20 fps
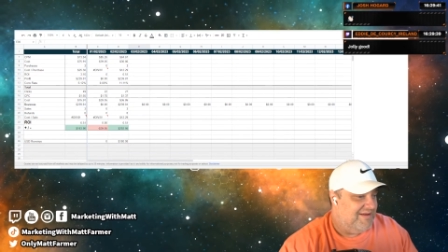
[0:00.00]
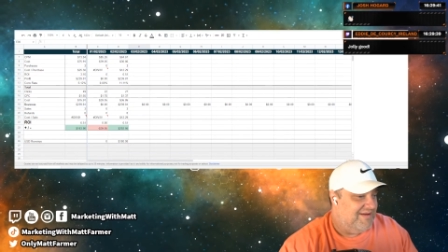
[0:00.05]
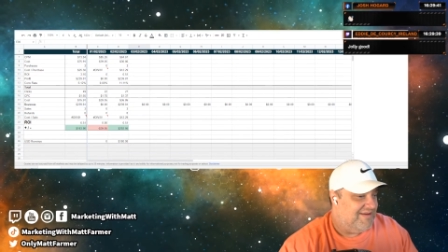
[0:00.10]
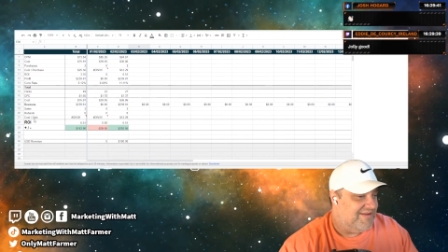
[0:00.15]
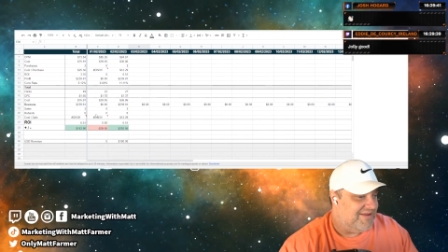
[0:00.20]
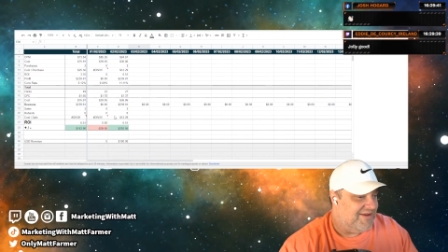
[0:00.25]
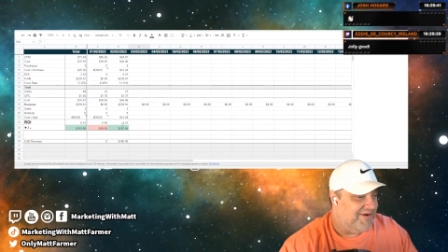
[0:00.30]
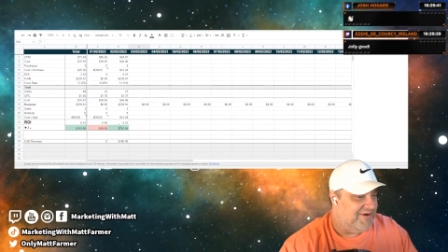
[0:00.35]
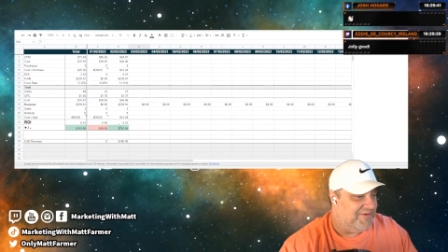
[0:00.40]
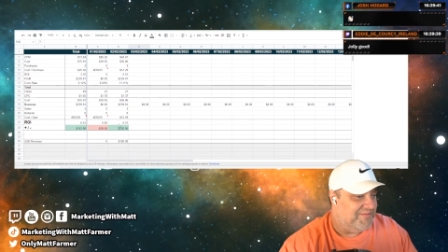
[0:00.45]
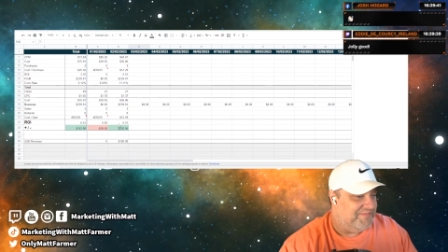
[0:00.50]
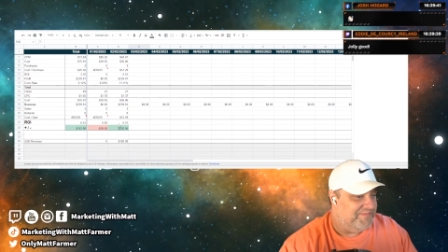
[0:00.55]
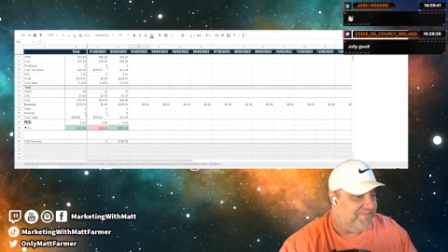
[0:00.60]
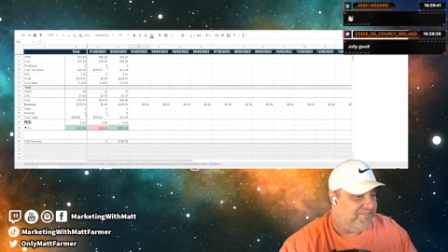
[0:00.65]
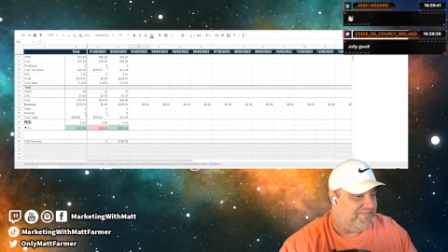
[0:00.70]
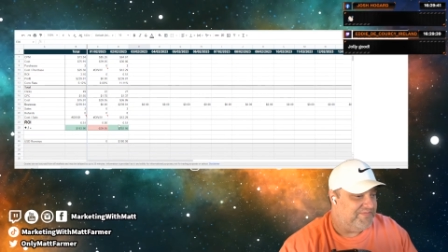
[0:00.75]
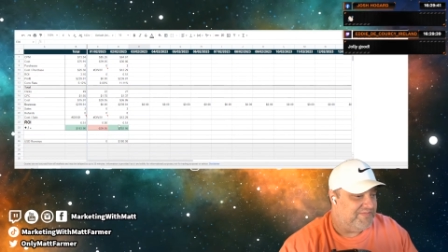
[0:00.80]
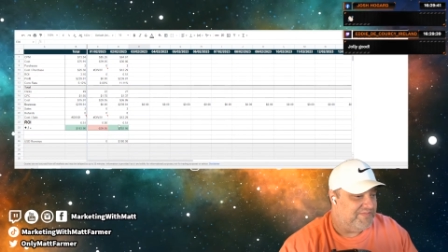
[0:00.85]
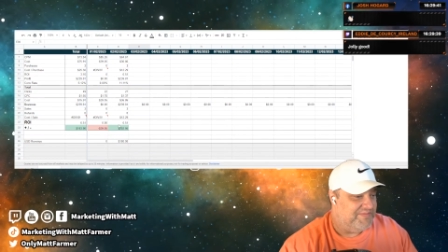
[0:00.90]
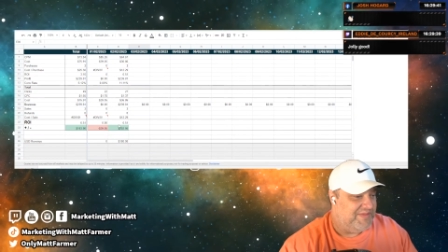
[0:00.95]
So
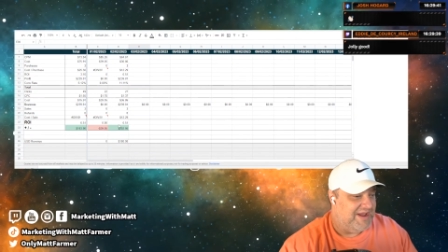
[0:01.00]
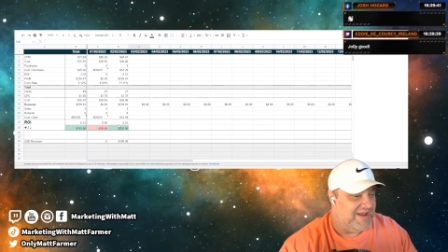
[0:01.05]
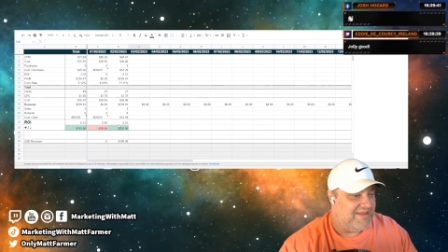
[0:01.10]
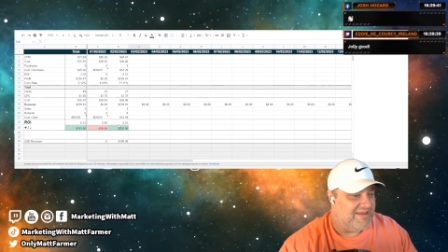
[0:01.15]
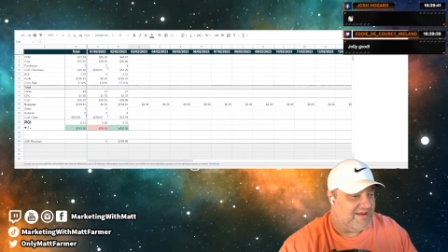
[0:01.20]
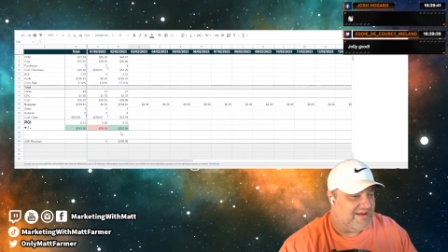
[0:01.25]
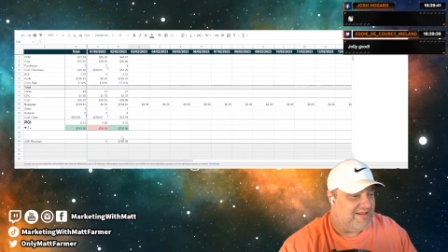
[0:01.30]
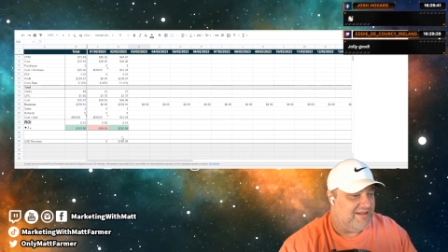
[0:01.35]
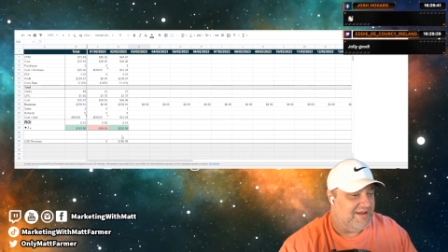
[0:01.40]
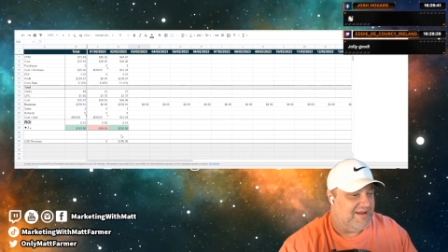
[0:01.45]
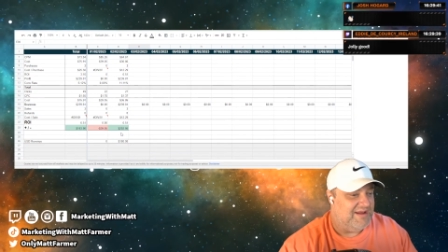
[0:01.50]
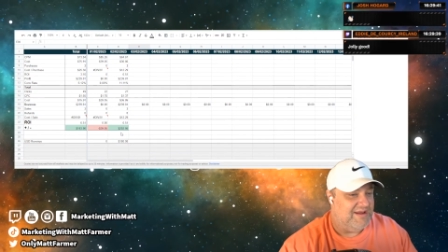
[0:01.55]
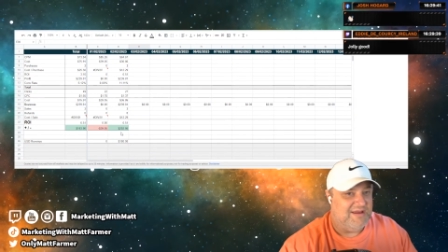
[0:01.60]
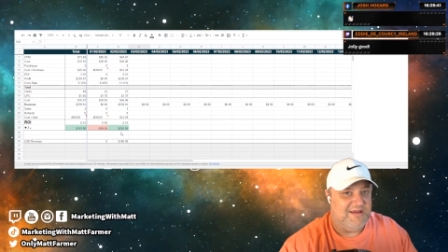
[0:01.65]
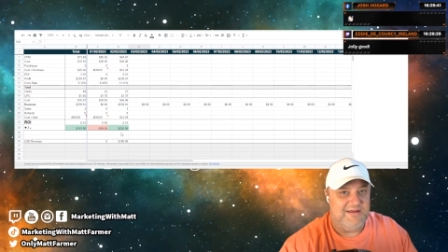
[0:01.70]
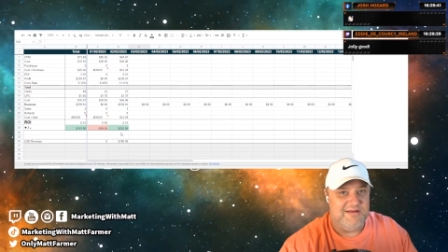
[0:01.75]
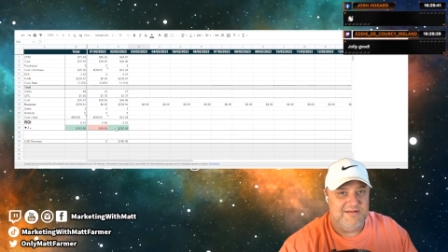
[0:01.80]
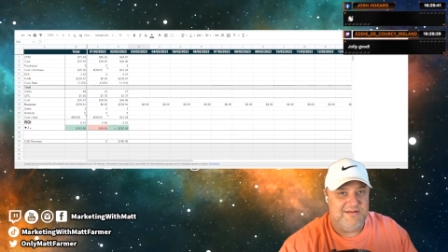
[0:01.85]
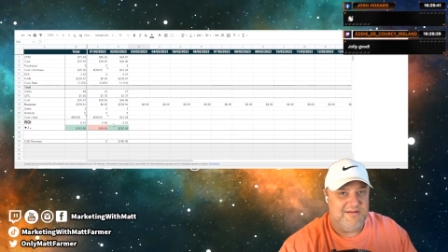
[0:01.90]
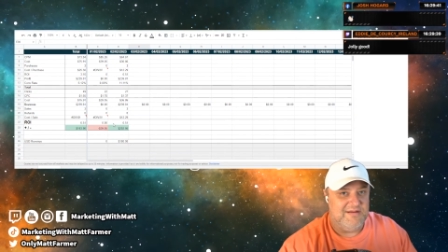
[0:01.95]
basically,
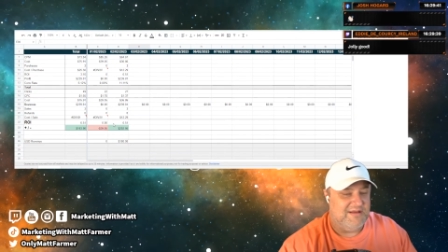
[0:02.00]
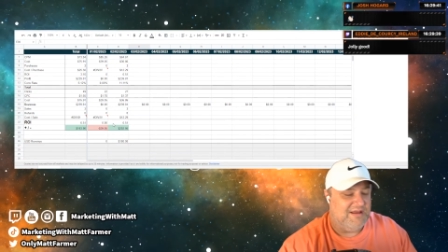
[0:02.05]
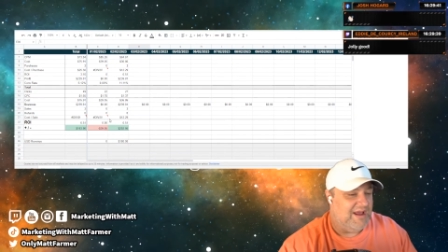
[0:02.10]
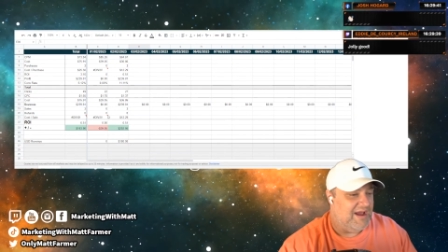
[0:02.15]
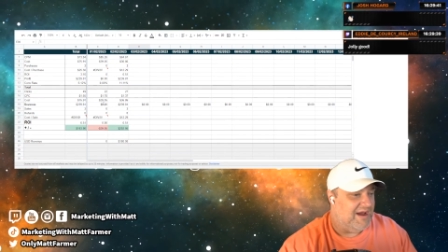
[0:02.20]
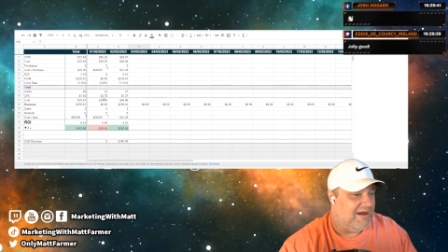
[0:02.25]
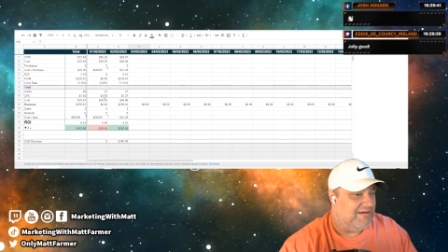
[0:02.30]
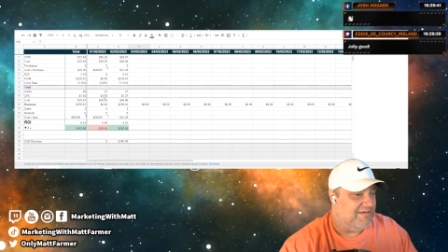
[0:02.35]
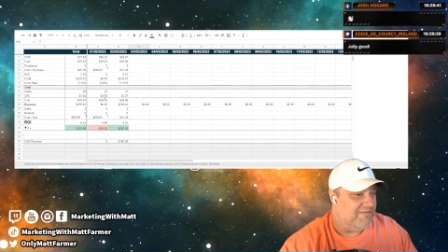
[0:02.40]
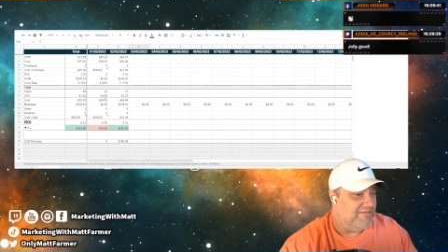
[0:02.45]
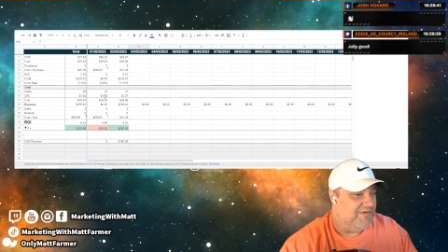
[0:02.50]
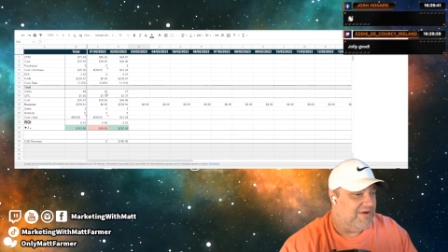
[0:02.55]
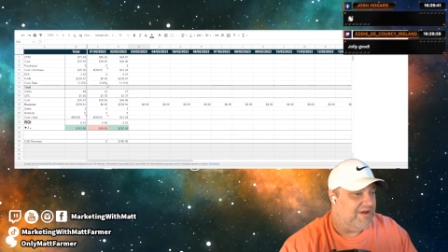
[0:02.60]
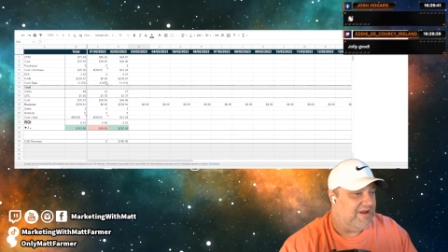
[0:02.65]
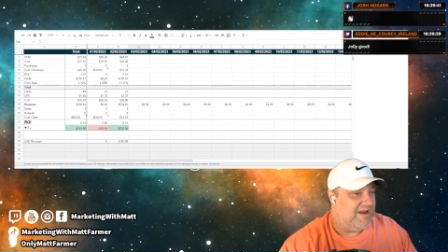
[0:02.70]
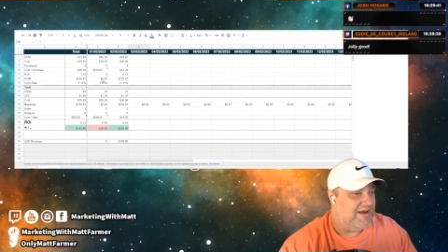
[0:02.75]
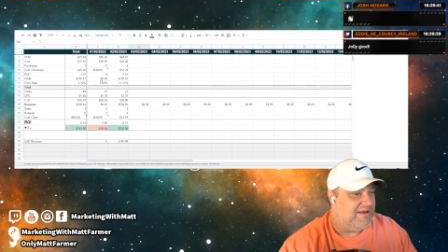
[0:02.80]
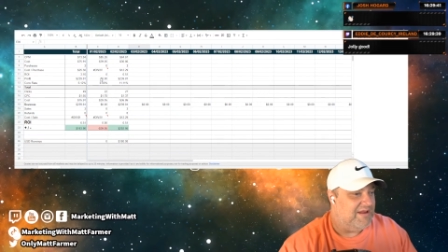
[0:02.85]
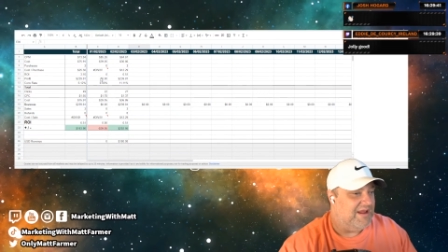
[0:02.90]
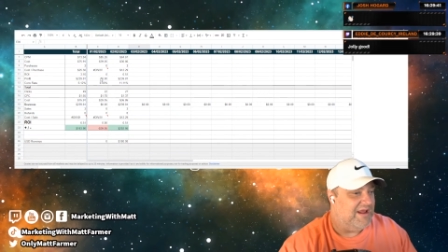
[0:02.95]
yeah, we
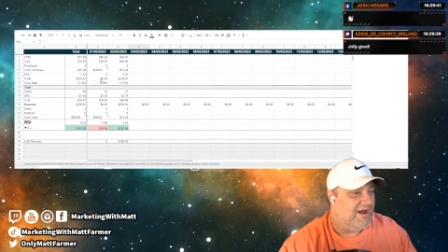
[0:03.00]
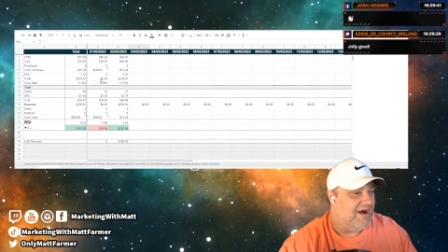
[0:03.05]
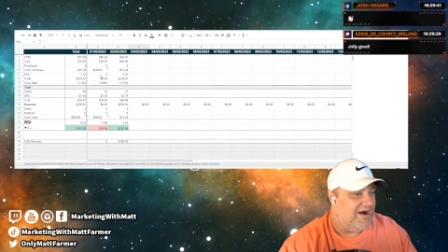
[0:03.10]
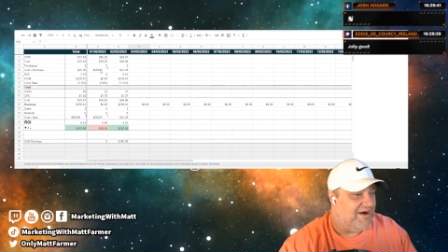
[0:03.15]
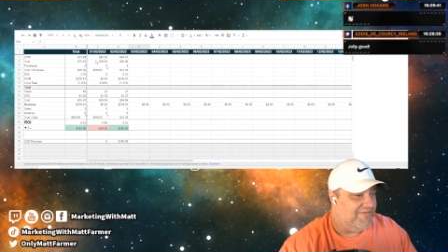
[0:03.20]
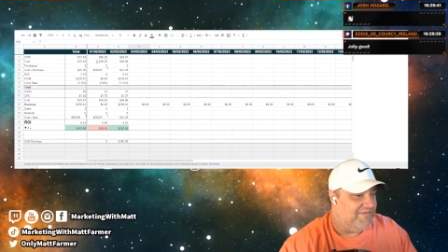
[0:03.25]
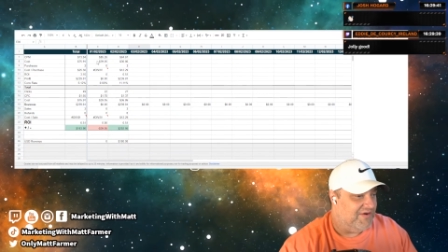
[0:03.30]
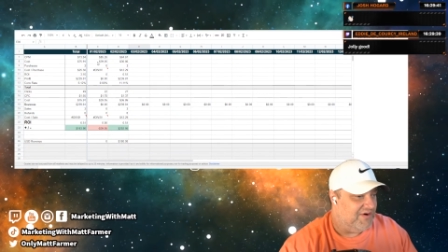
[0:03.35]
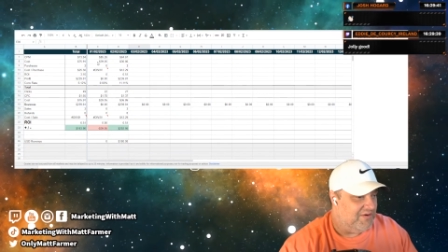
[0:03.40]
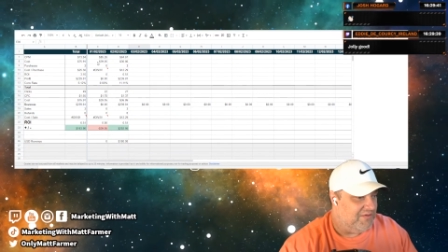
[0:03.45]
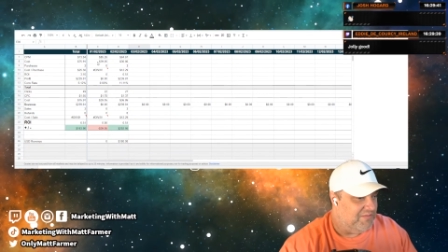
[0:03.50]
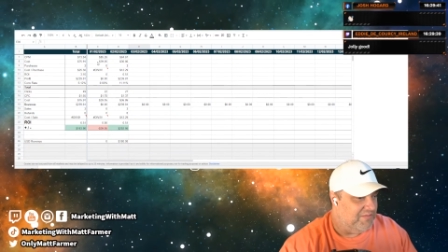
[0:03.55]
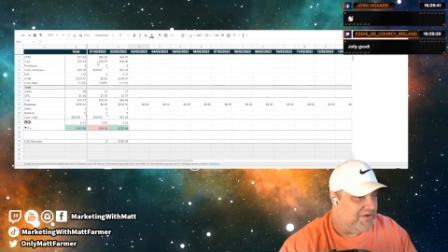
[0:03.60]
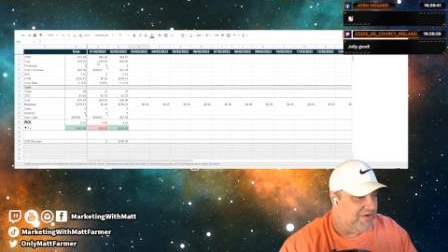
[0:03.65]
did the offer, we